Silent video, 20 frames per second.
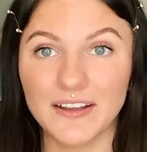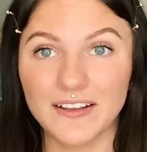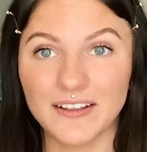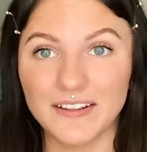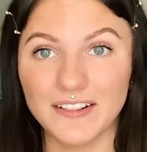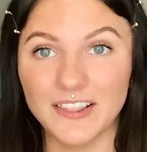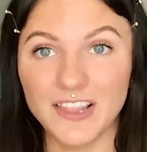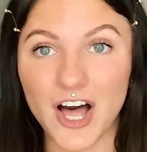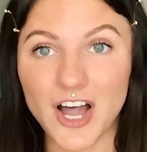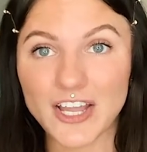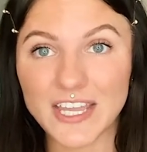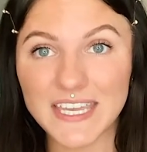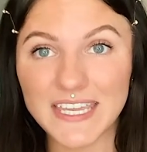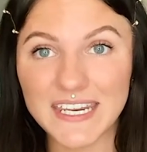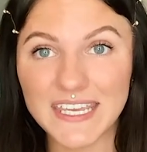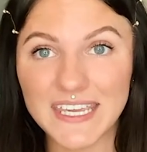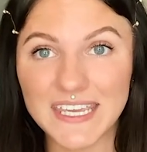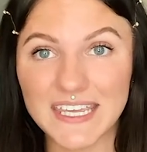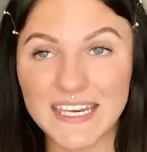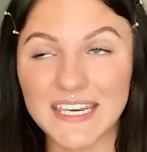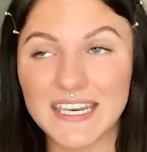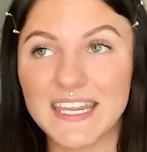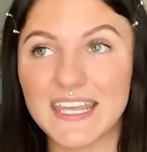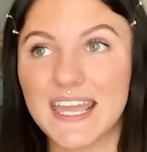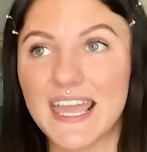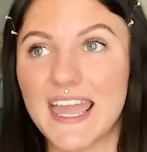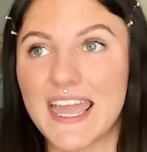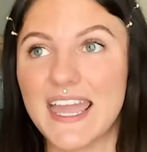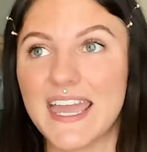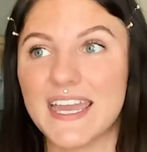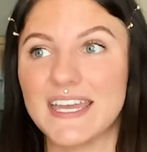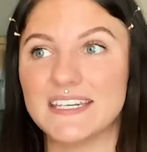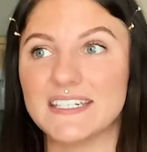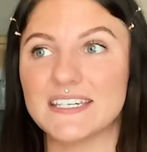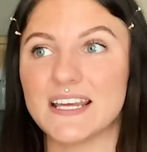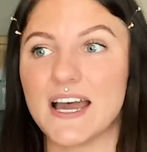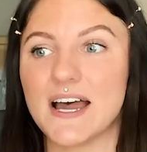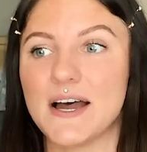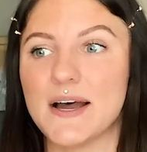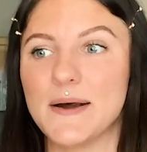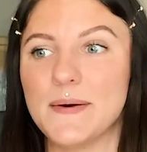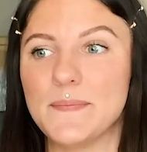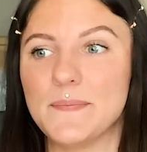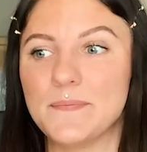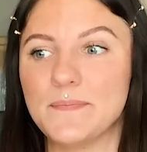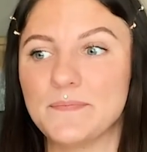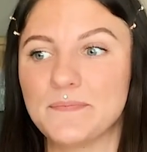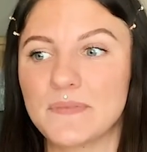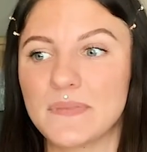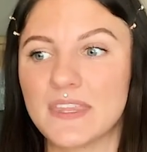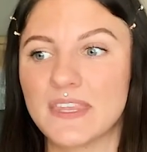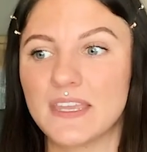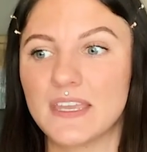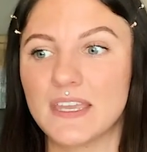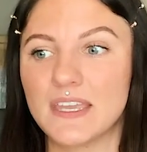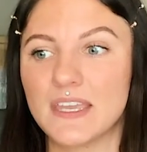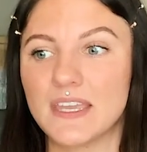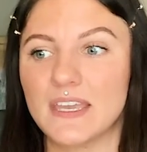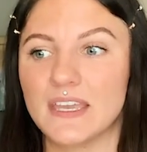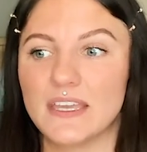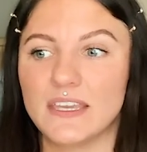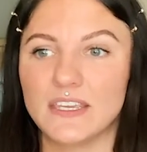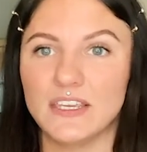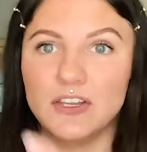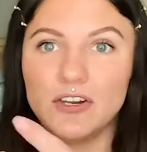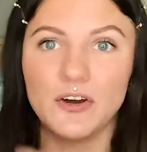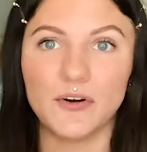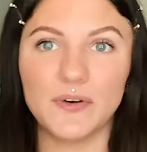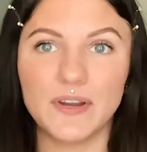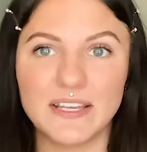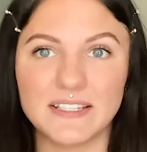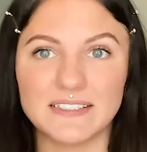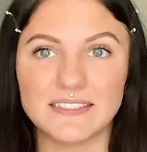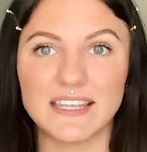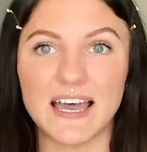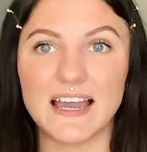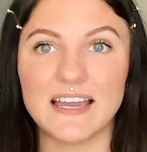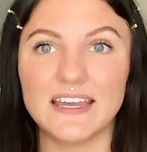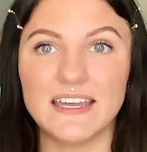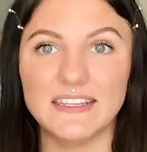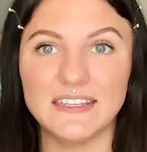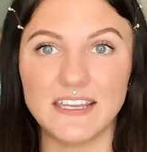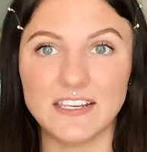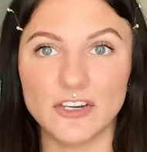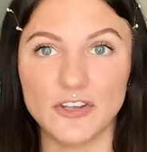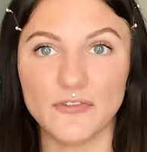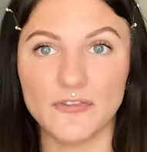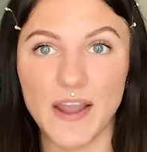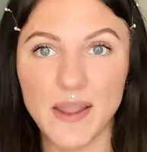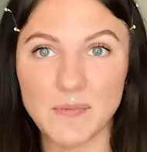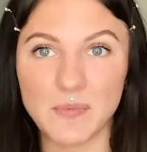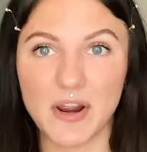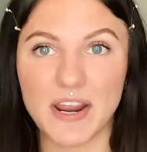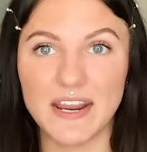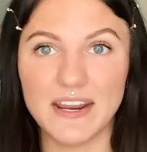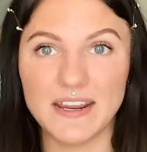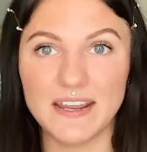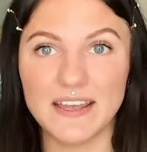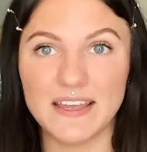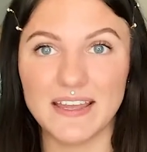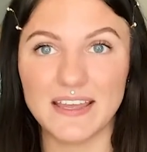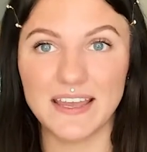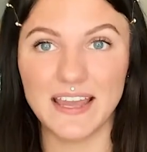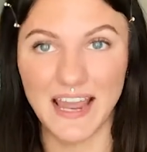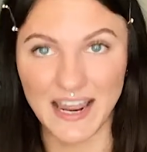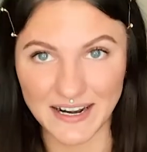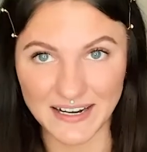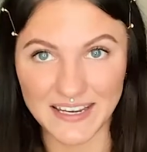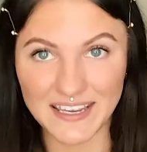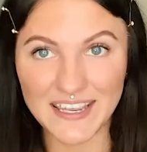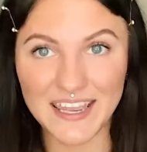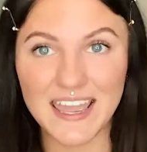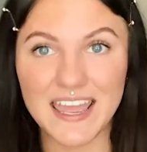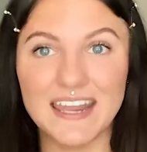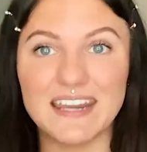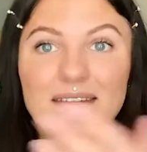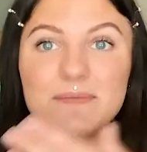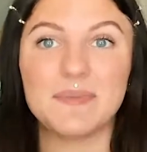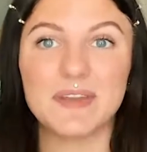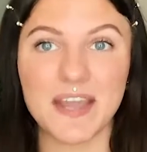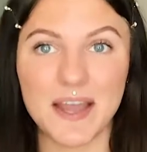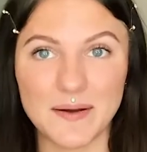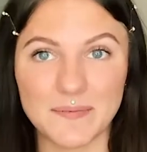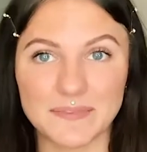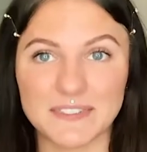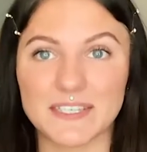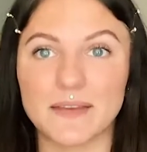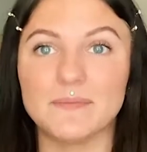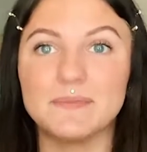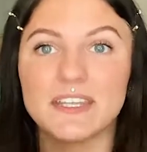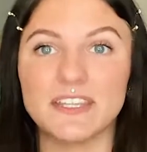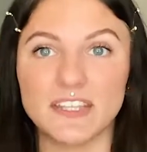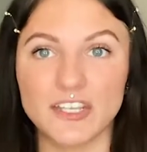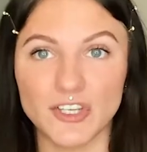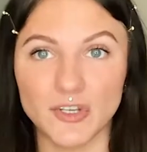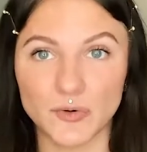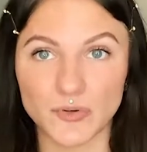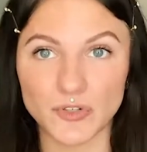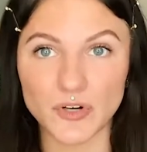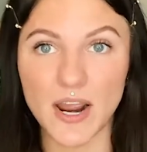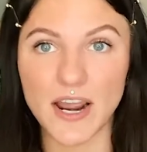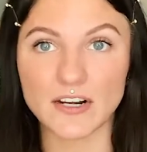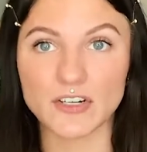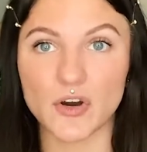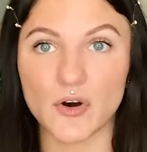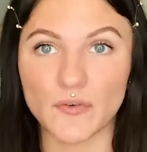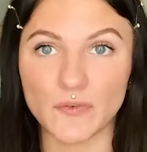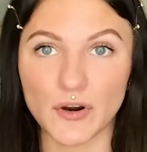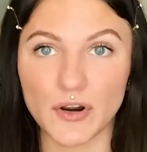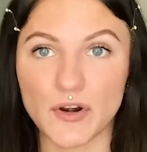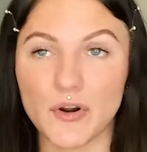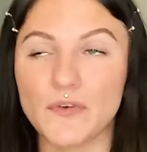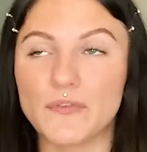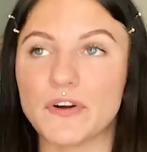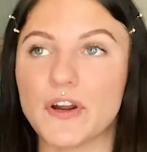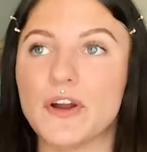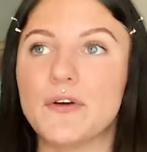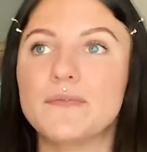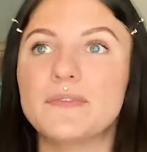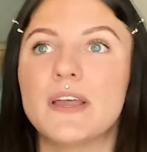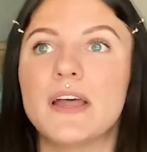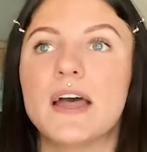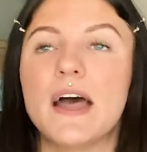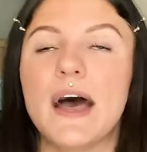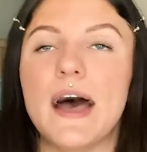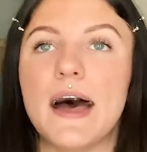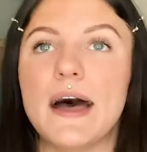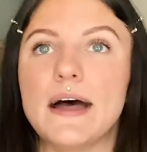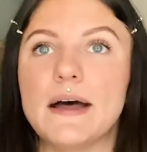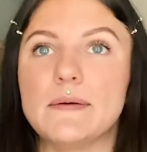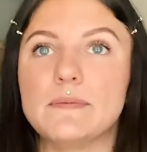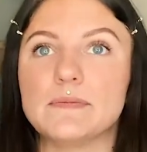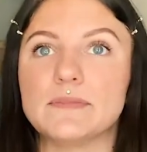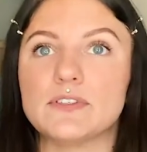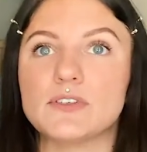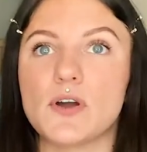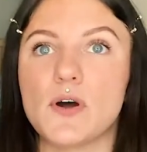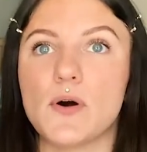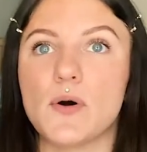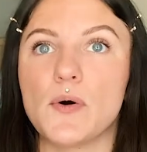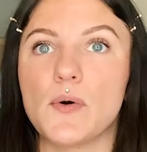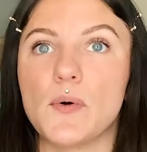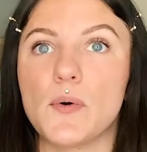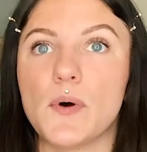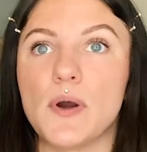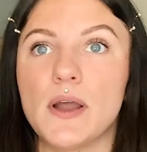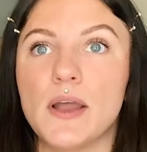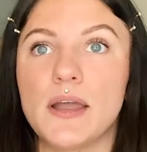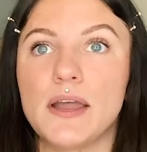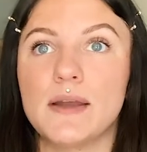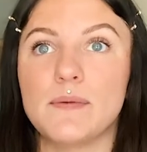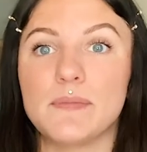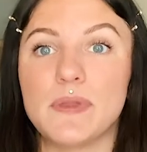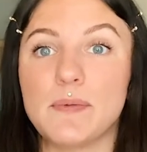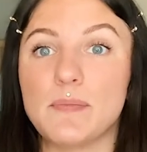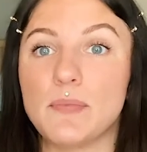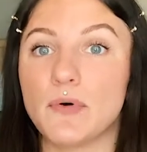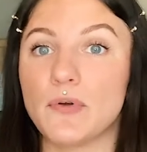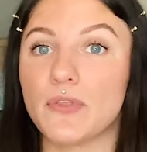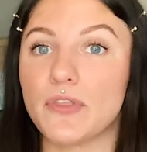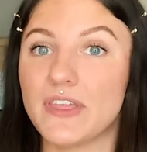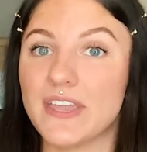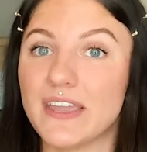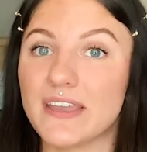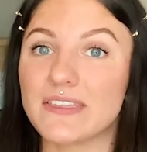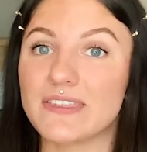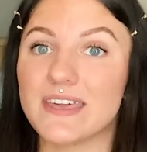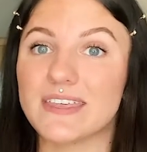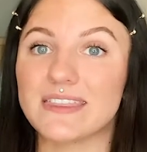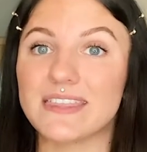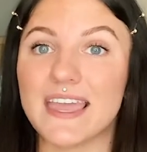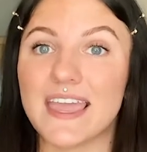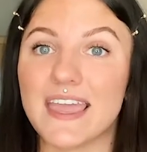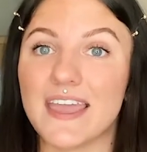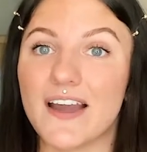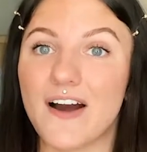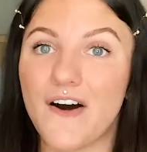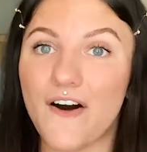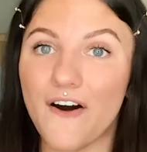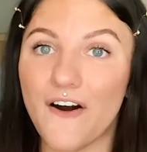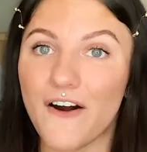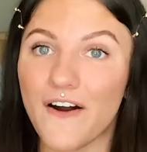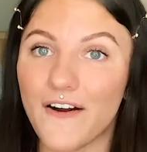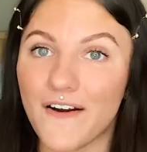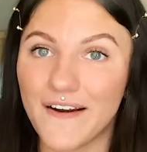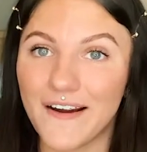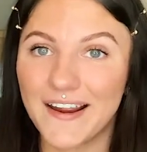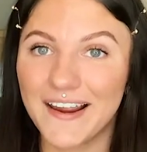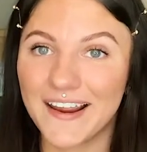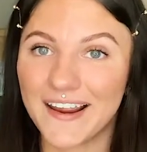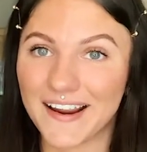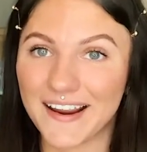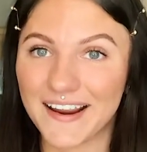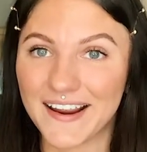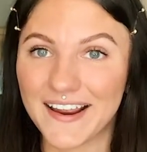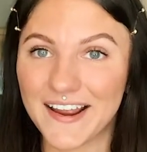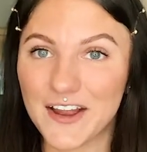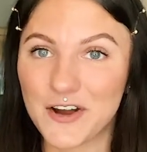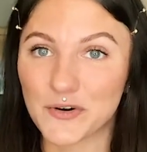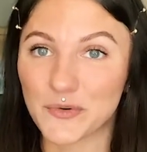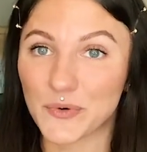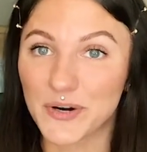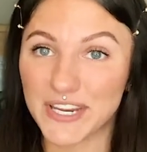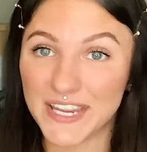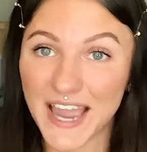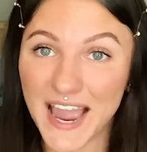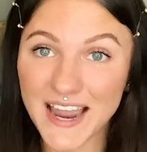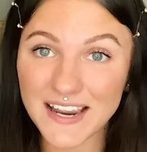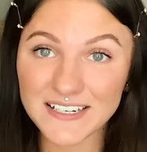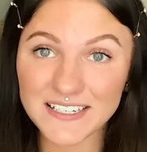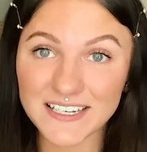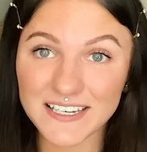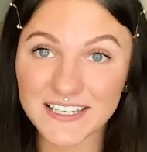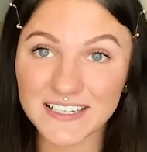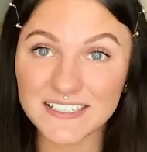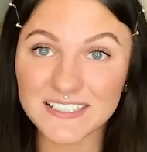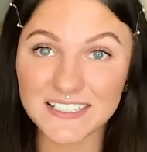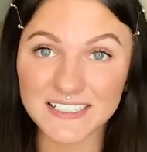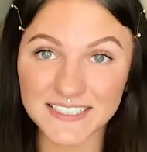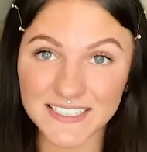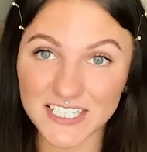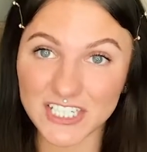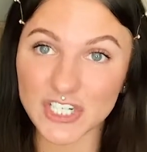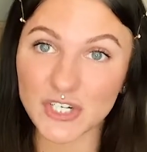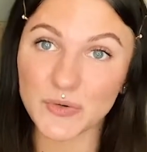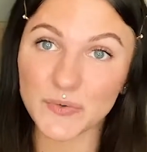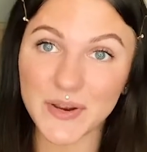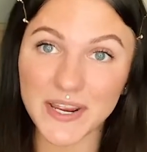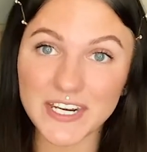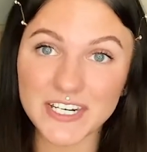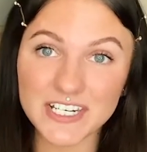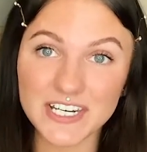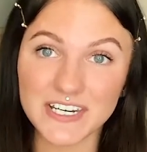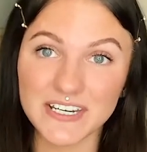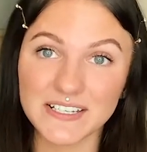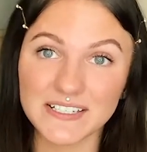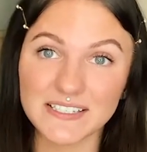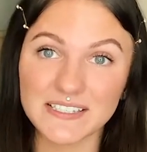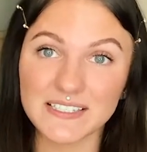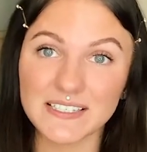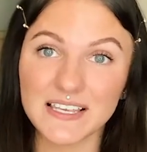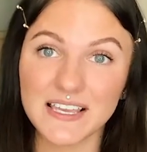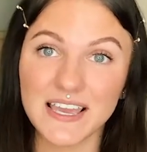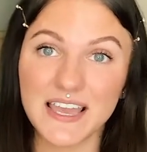lock it in and, and then you vibrate at it and it becomes something that you attract over and over. So people think that they are reacting to situations,